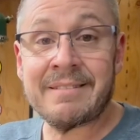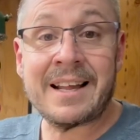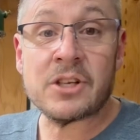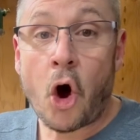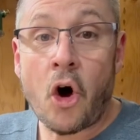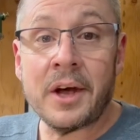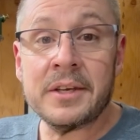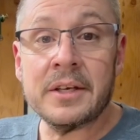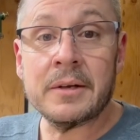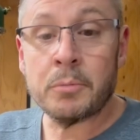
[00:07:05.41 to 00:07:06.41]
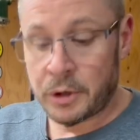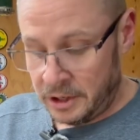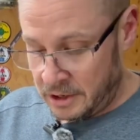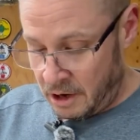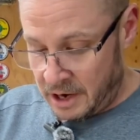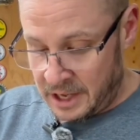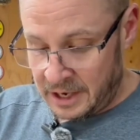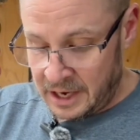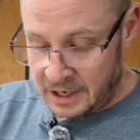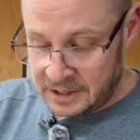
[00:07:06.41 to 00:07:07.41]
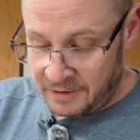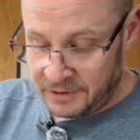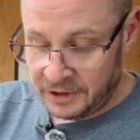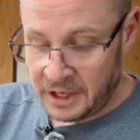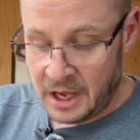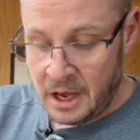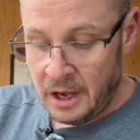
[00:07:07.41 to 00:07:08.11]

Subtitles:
That's all I did put in there, and it definitely